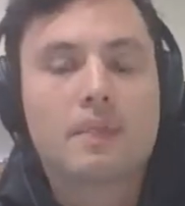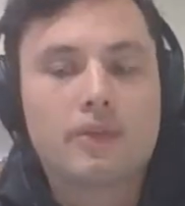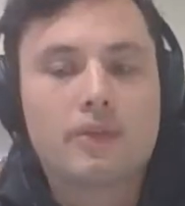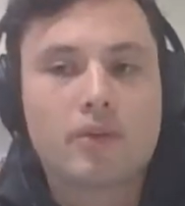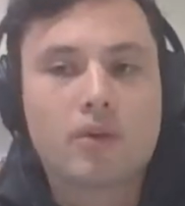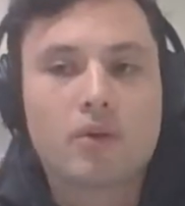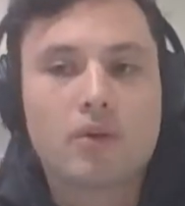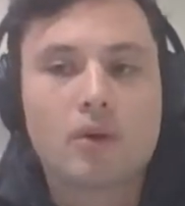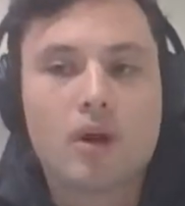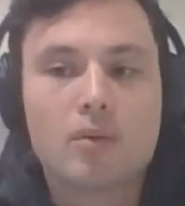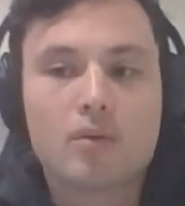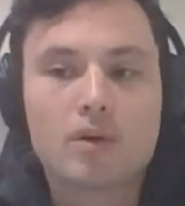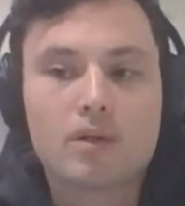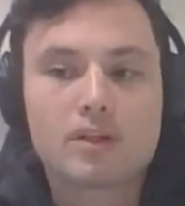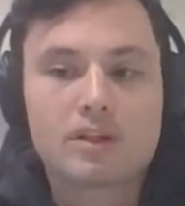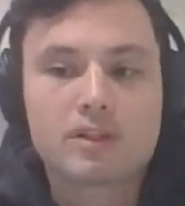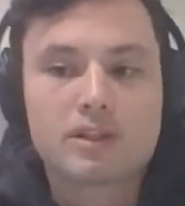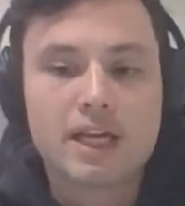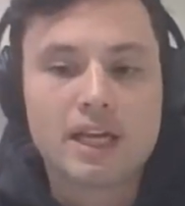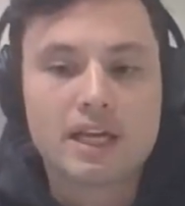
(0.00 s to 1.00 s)
So I
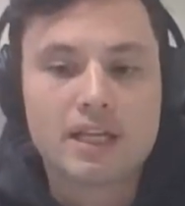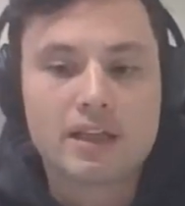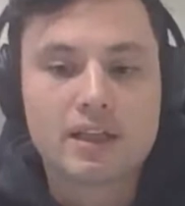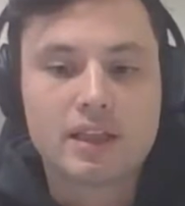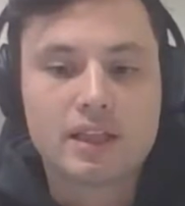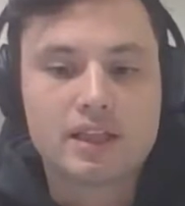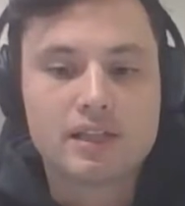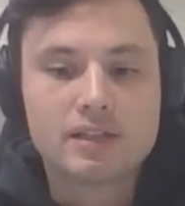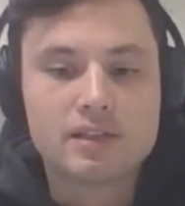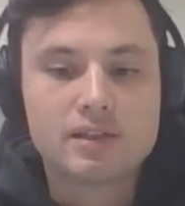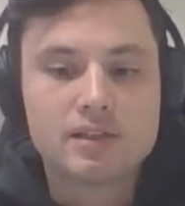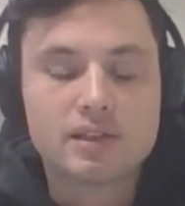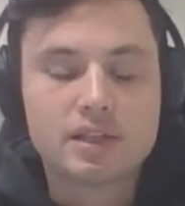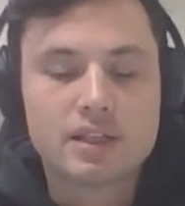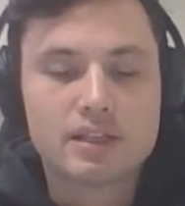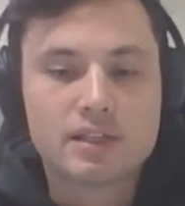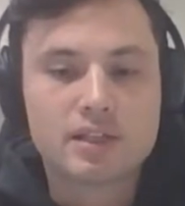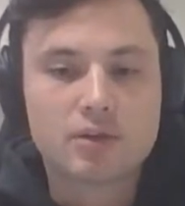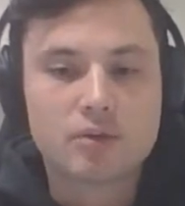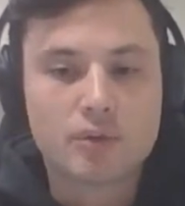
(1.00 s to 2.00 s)
wanted to take these
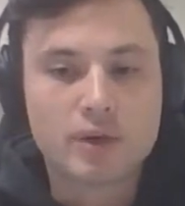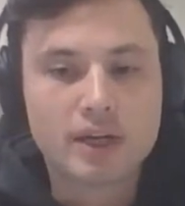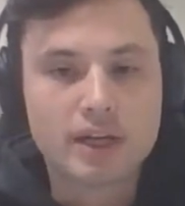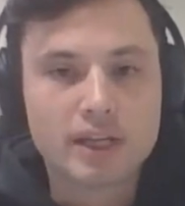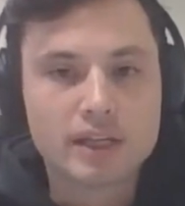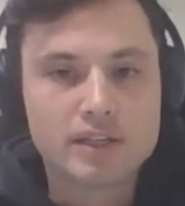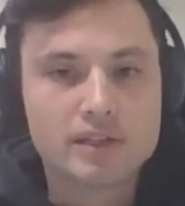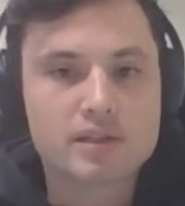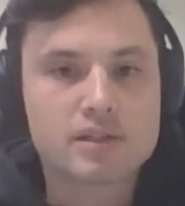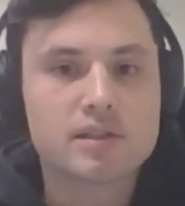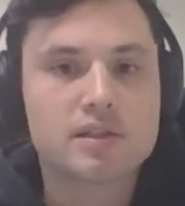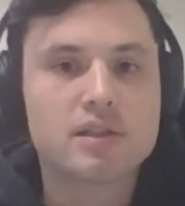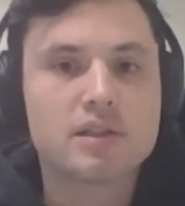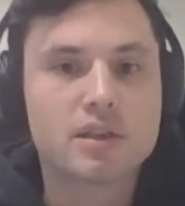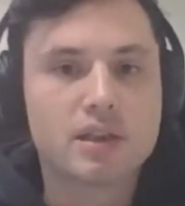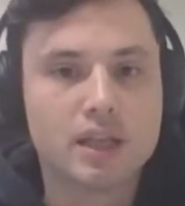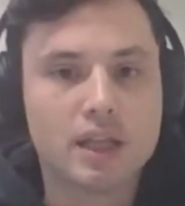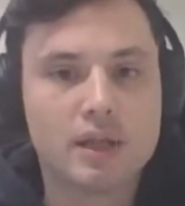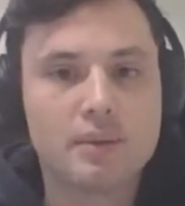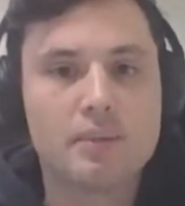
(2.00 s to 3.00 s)
ingredients:
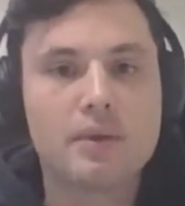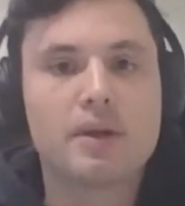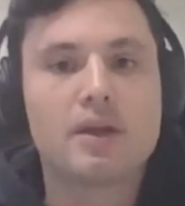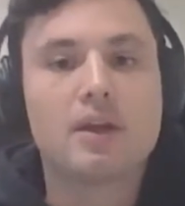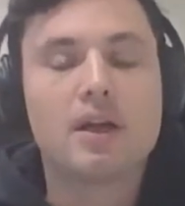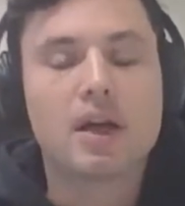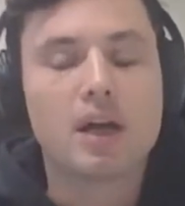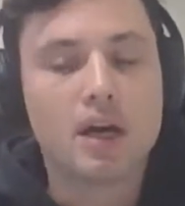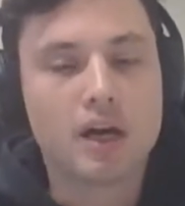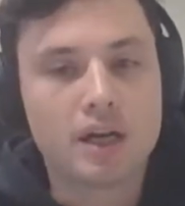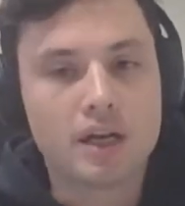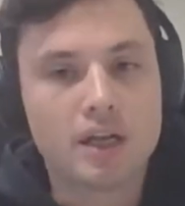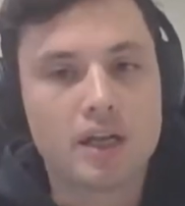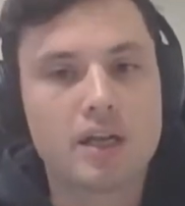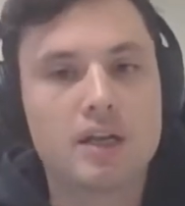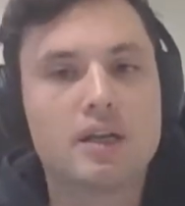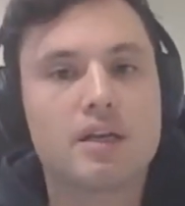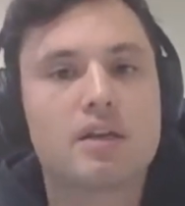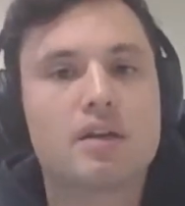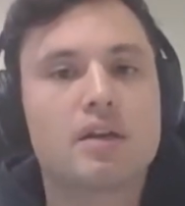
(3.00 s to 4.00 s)
lemon,
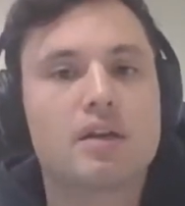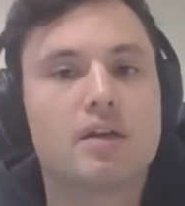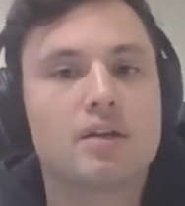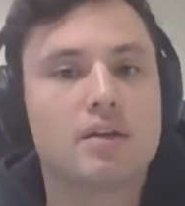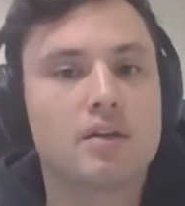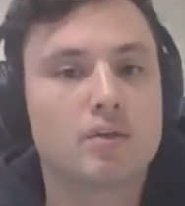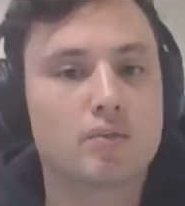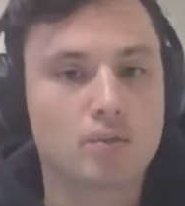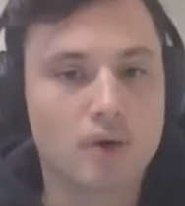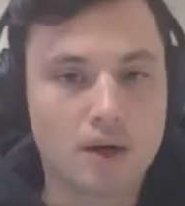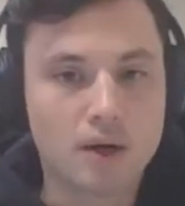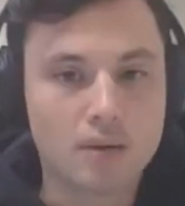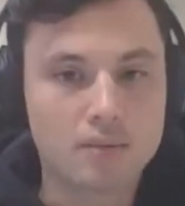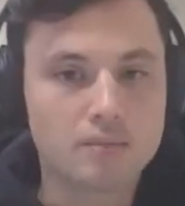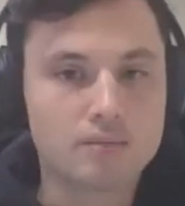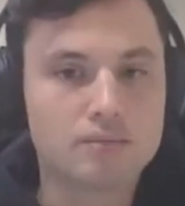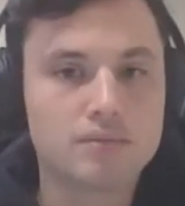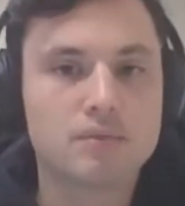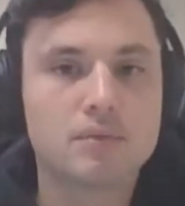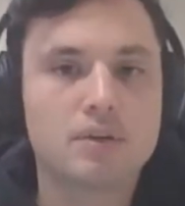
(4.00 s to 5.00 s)
honey,
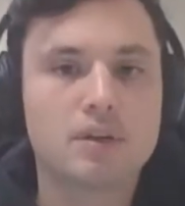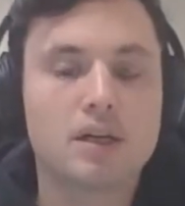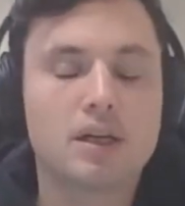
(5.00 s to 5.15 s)
rum.